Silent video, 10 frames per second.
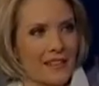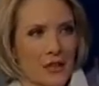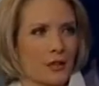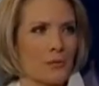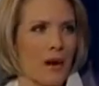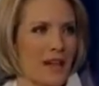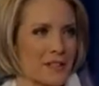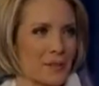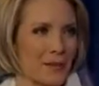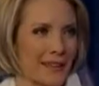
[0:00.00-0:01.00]
they couldn't
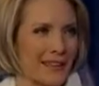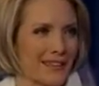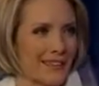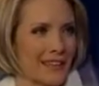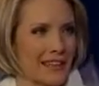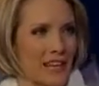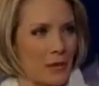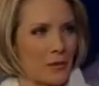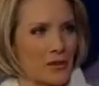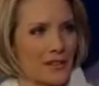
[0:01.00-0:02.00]
possibly let
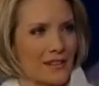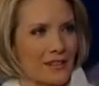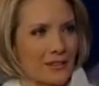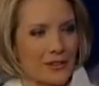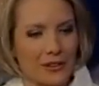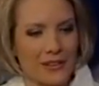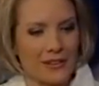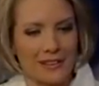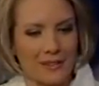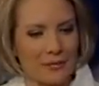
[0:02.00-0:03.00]
cameras in to look at
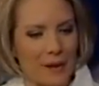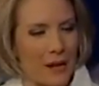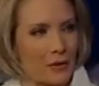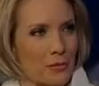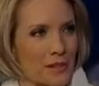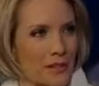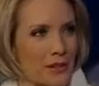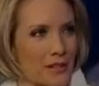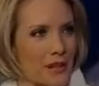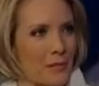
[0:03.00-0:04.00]
the backroom
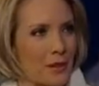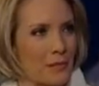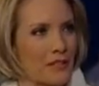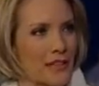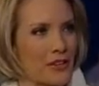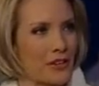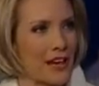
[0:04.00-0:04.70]
deals when Senator